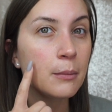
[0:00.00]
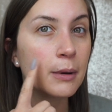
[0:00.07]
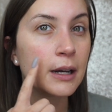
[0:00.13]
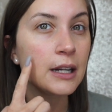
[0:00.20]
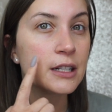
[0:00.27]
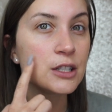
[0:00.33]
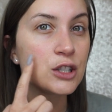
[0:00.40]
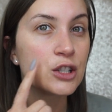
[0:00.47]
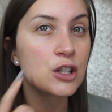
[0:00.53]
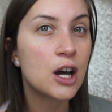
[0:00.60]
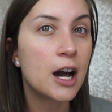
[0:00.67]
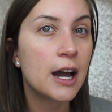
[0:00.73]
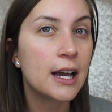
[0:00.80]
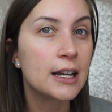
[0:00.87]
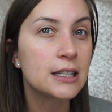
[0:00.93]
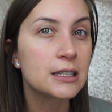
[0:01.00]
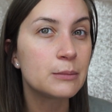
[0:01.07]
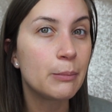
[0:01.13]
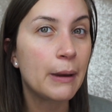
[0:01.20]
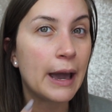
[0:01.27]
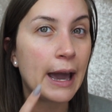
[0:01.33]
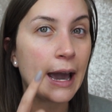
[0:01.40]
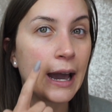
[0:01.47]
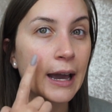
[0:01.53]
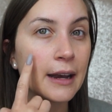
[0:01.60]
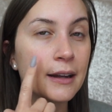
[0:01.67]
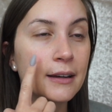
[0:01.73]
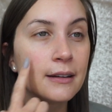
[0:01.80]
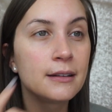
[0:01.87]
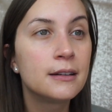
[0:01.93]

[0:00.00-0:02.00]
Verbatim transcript: but it's not as bad